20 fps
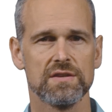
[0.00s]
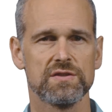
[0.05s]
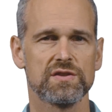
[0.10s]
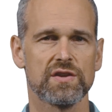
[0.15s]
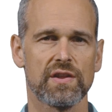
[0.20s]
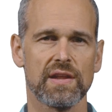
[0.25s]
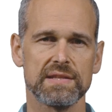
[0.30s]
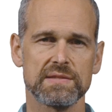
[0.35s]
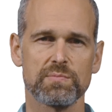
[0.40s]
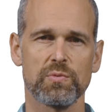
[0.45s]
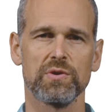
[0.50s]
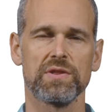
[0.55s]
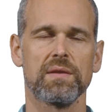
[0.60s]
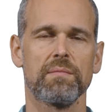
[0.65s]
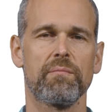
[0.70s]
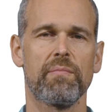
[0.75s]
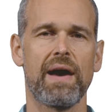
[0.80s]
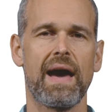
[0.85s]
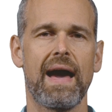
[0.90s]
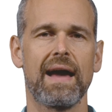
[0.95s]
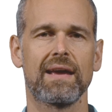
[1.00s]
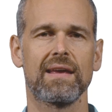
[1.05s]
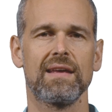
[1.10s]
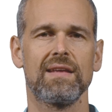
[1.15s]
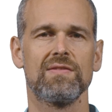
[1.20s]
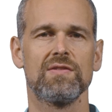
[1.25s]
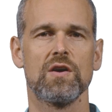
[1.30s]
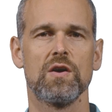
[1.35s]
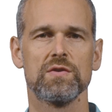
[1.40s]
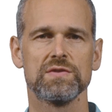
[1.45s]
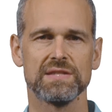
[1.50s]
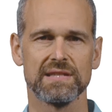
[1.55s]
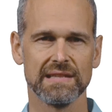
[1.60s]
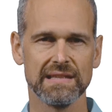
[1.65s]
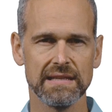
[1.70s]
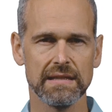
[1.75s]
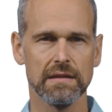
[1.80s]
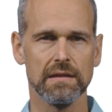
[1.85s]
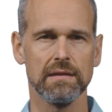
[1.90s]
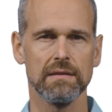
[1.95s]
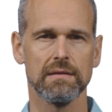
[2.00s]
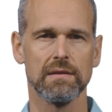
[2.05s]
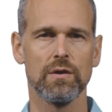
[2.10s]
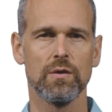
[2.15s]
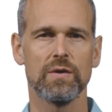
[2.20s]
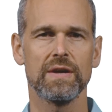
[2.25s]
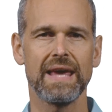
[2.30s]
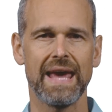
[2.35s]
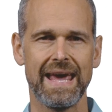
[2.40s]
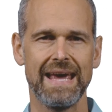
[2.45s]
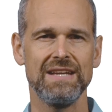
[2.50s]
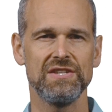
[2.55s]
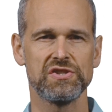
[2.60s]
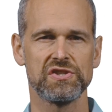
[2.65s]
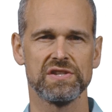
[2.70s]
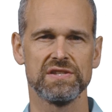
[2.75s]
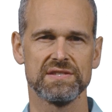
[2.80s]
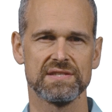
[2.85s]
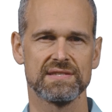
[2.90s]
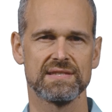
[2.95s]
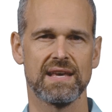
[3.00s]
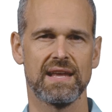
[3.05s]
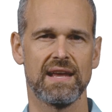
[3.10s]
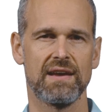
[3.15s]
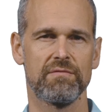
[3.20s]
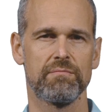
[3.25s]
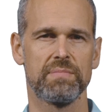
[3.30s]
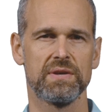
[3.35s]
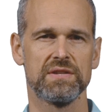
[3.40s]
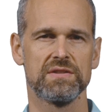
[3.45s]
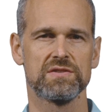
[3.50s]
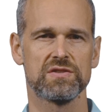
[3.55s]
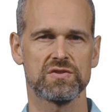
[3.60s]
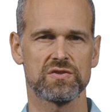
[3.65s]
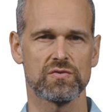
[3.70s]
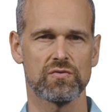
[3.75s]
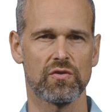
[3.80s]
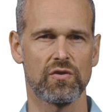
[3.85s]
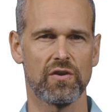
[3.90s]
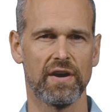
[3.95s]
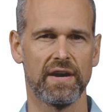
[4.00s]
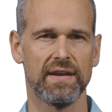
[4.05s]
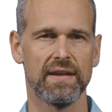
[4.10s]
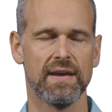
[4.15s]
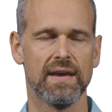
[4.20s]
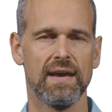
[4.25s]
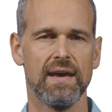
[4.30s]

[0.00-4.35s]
So let's put them back in those little locations that have been destroyed.